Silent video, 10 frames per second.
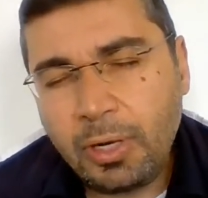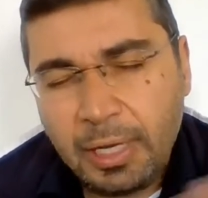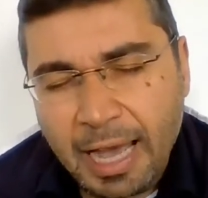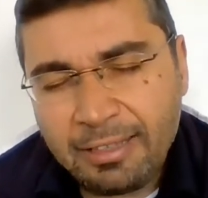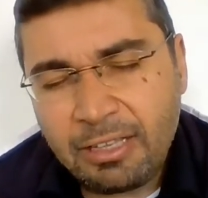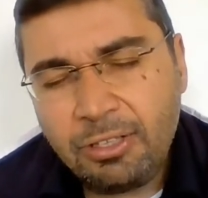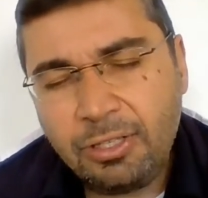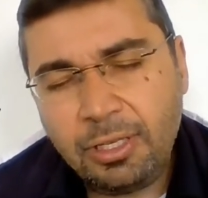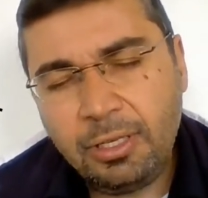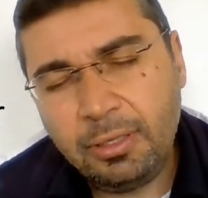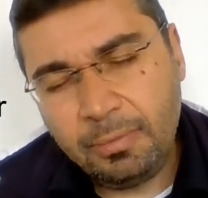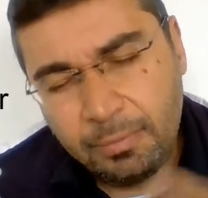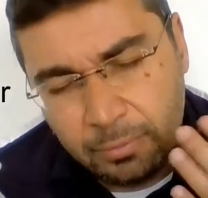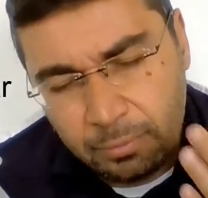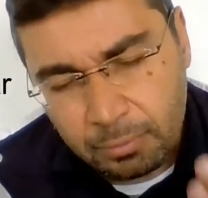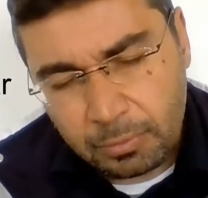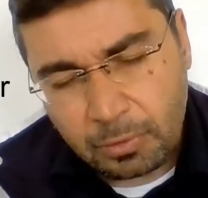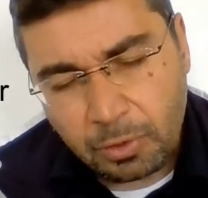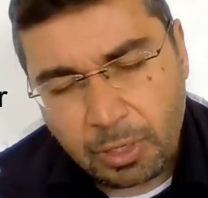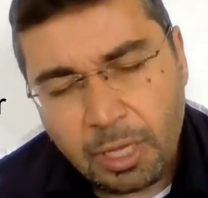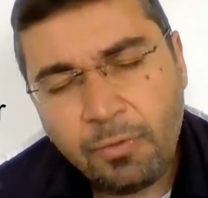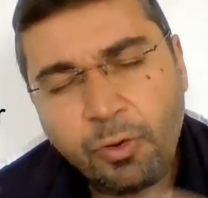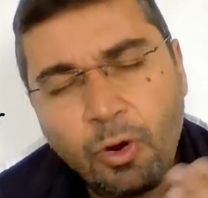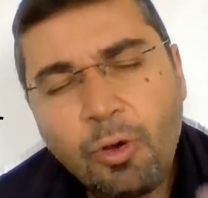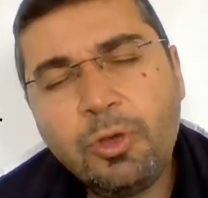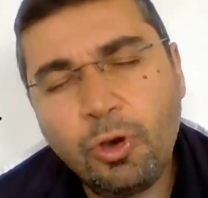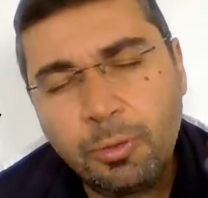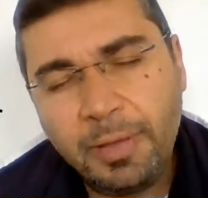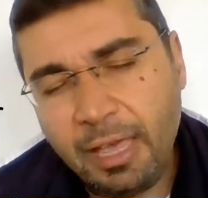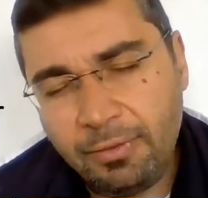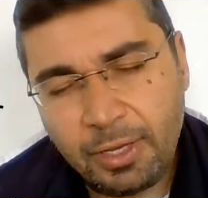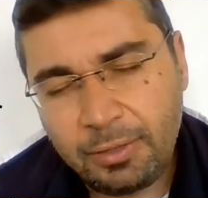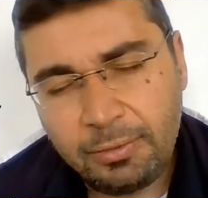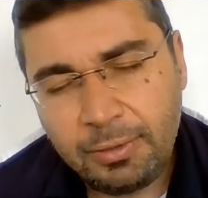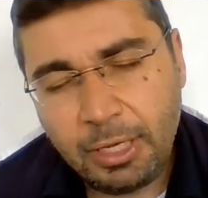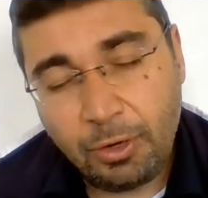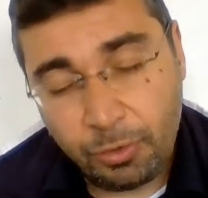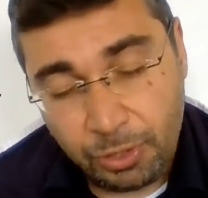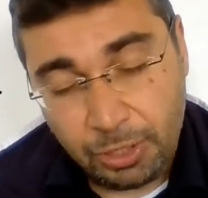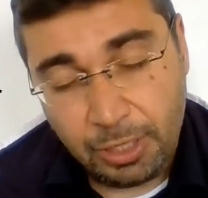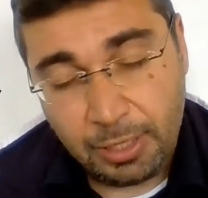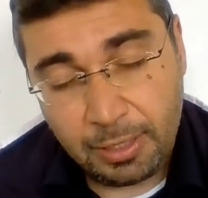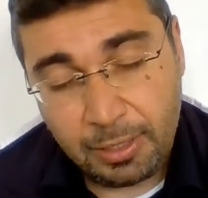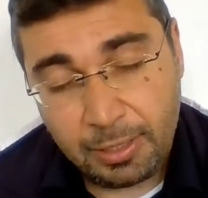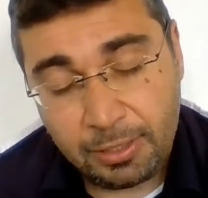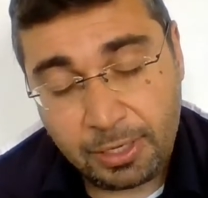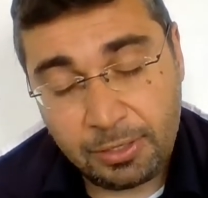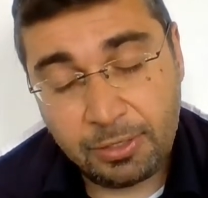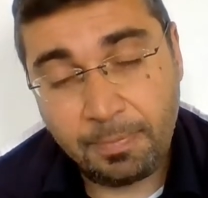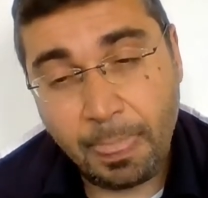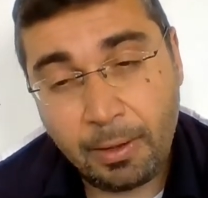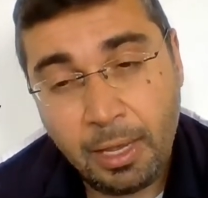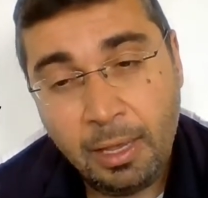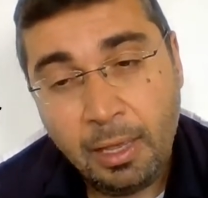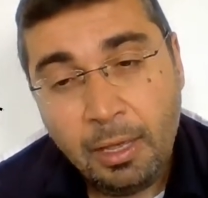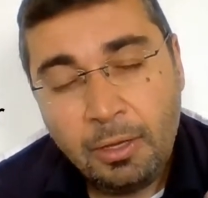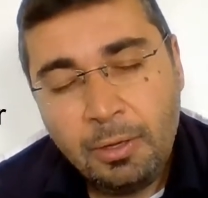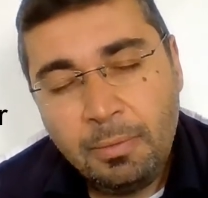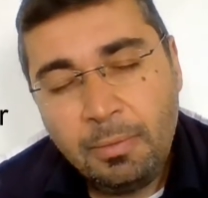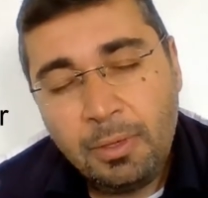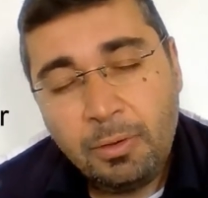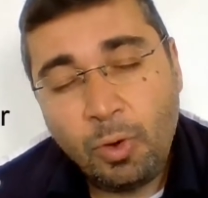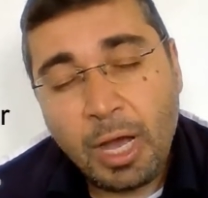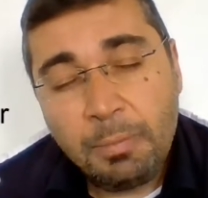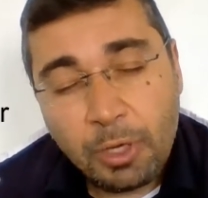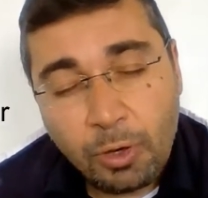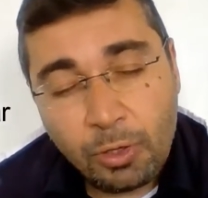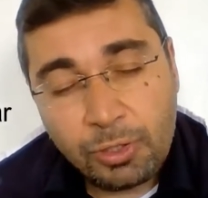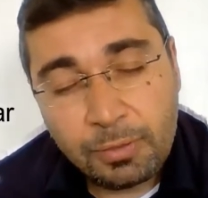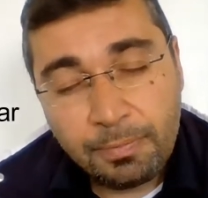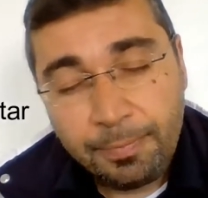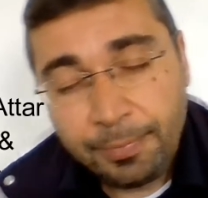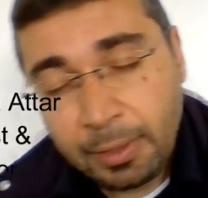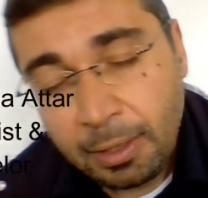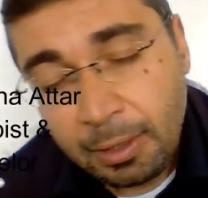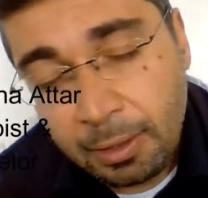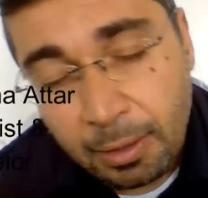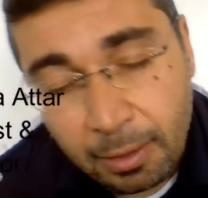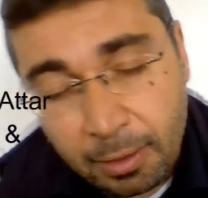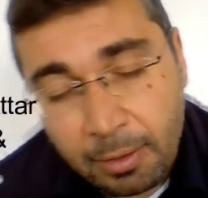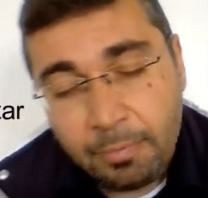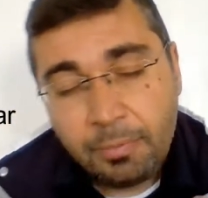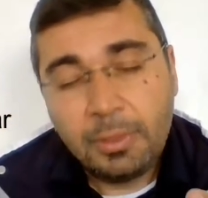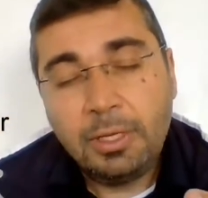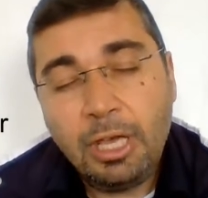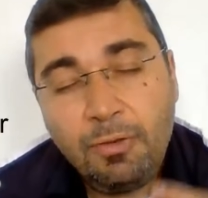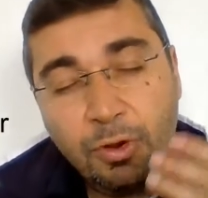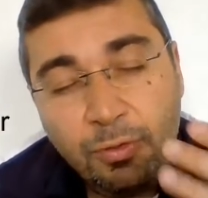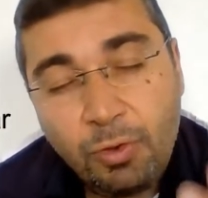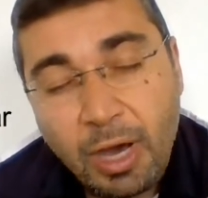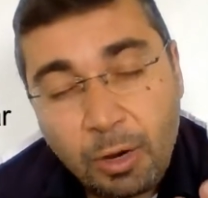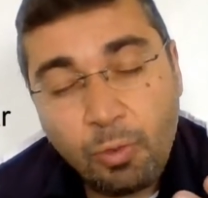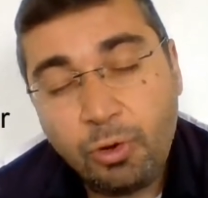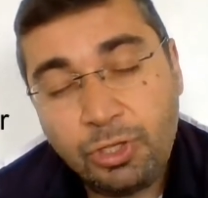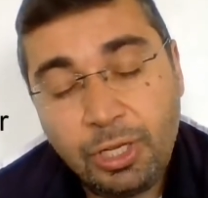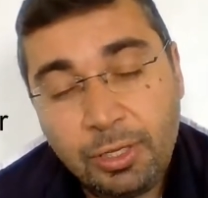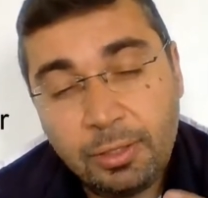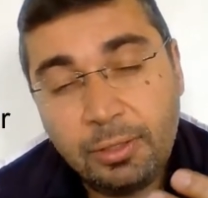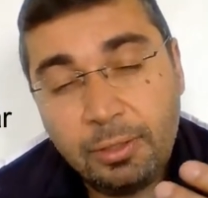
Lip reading: identity, okay, from your behavior in OCD sense. Okay. Why? Because even if you are watching